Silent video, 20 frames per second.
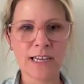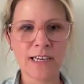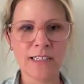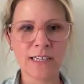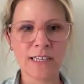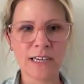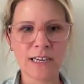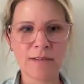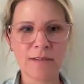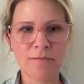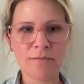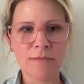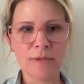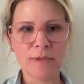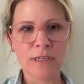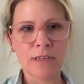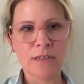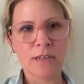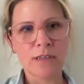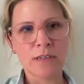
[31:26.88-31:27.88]
anytime
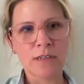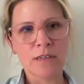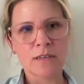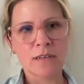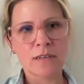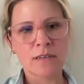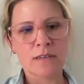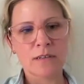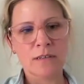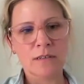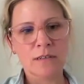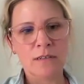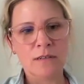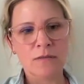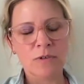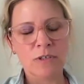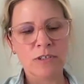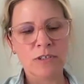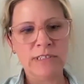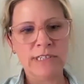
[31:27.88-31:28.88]

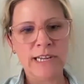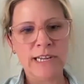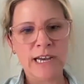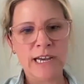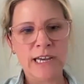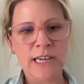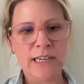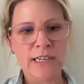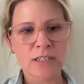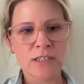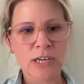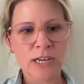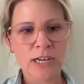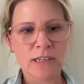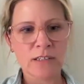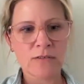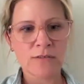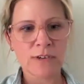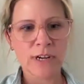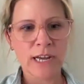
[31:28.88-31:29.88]
we're denying a
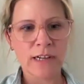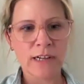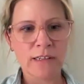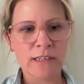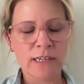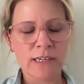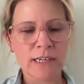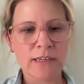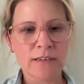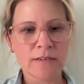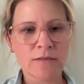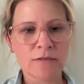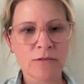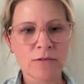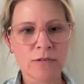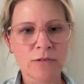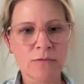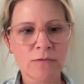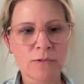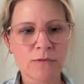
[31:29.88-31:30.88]
child's reality
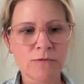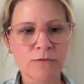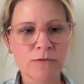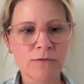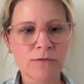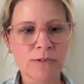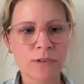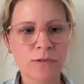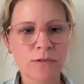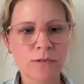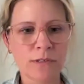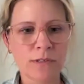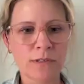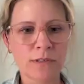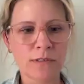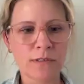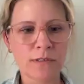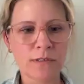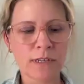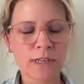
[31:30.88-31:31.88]
or we
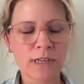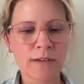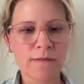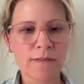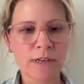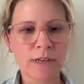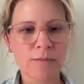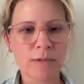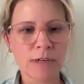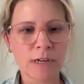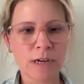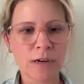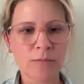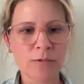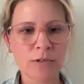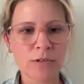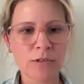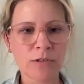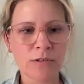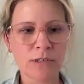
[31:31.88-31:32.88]
refuse to give them an
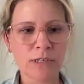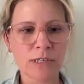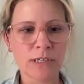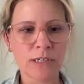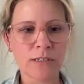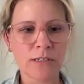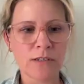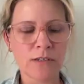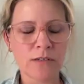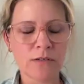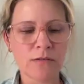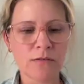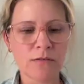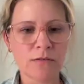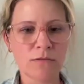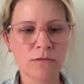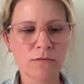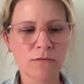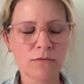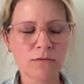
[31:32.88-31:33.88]
opportunity
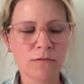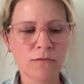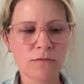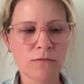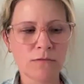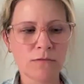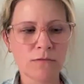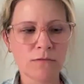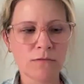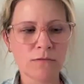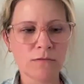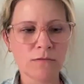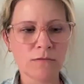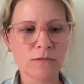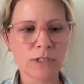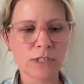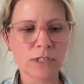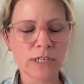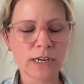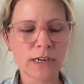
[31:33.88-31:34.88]
to
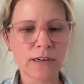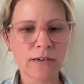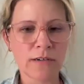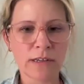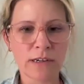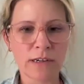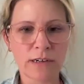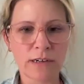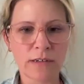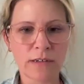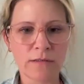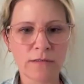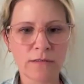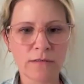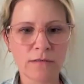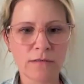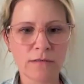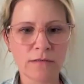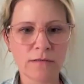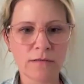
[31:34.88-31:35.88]
share their
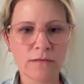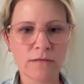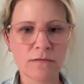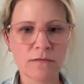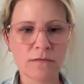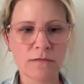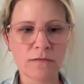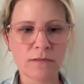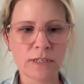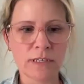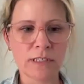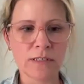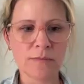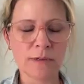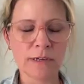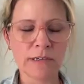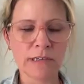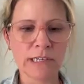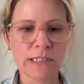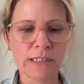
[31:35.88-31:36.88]

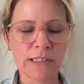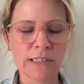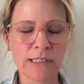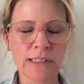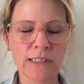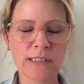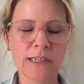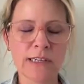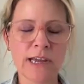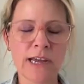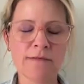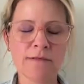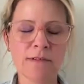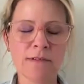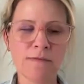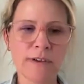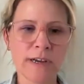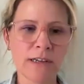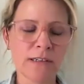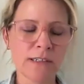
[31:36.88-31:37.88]
experiences and have
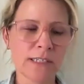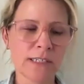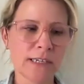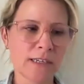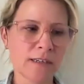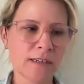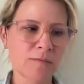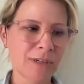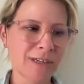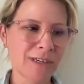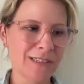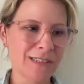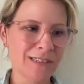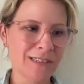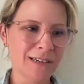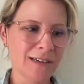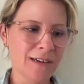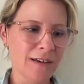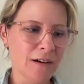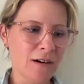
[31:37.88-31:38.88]
them validated
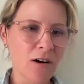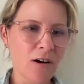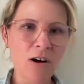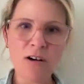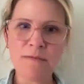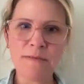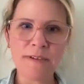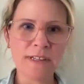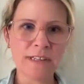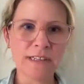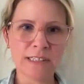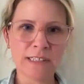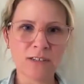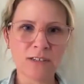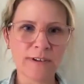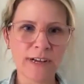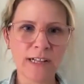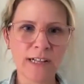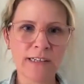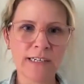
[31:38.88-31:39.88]
because all feelings
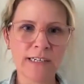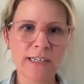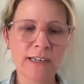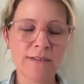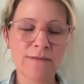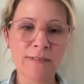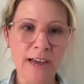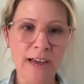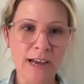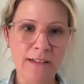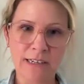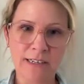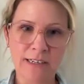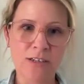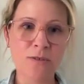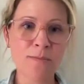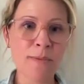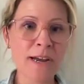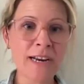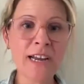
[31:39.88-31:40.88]
are valid.
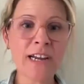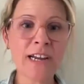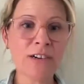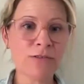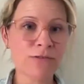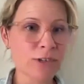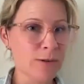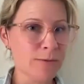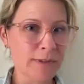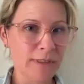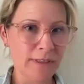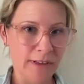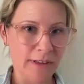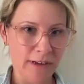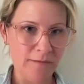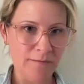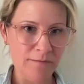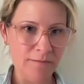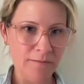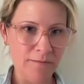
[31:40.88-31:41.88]
You might not agree with
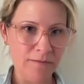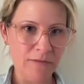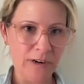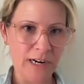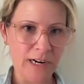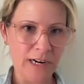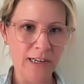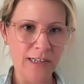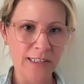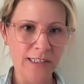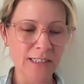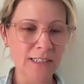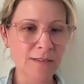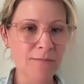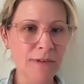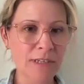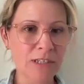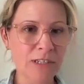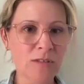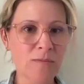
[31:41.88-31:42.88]
them, right? It
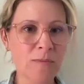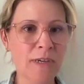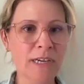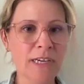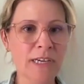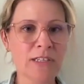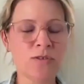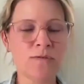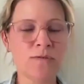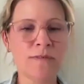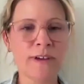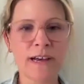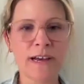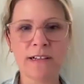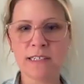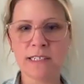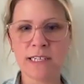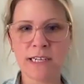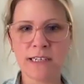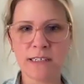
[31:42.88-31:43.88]
doesn't mean just because you
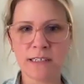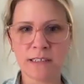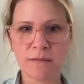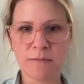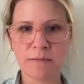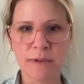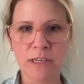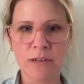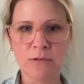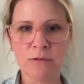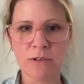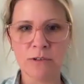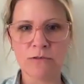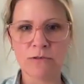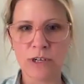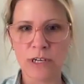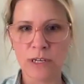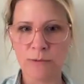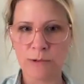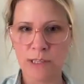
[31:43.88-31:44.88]
validate doesn't mean you
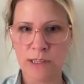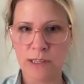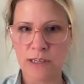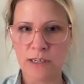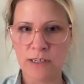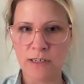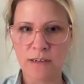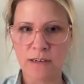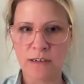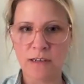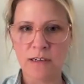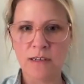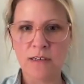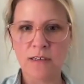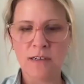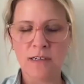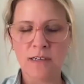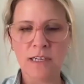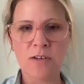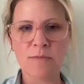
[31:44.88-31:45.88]
agree with it.
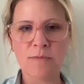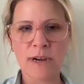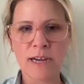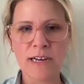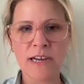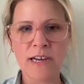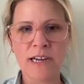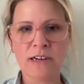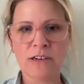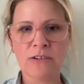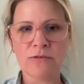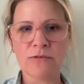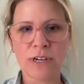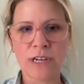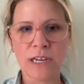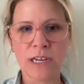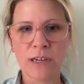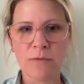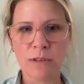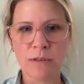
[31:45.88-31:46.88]
Like you might not
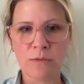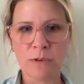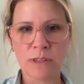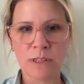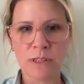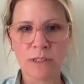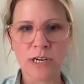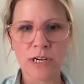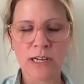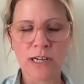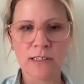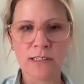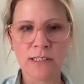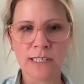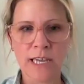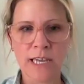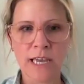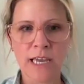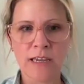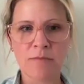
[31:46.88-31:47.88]
agree with what the child's
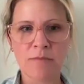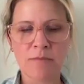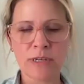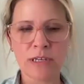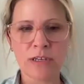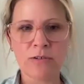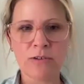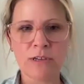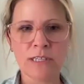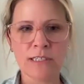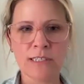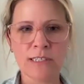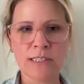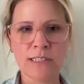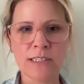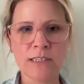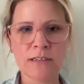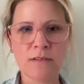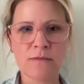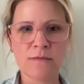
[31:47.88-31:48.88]
saying, but you can
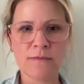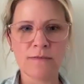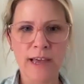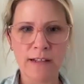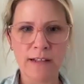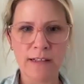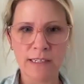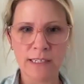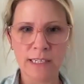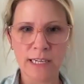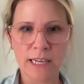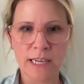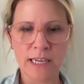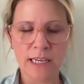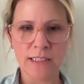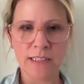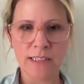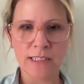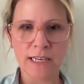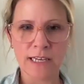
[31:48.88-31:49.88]
still validate
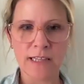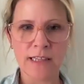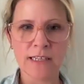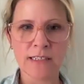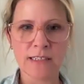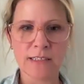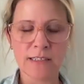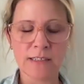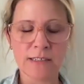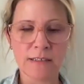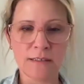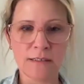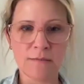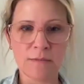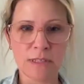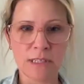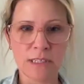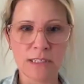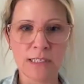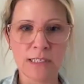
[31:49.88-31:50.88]
and say this,
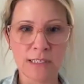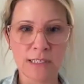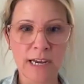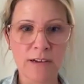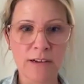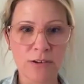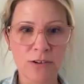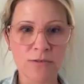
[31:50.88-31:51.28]
but this is how I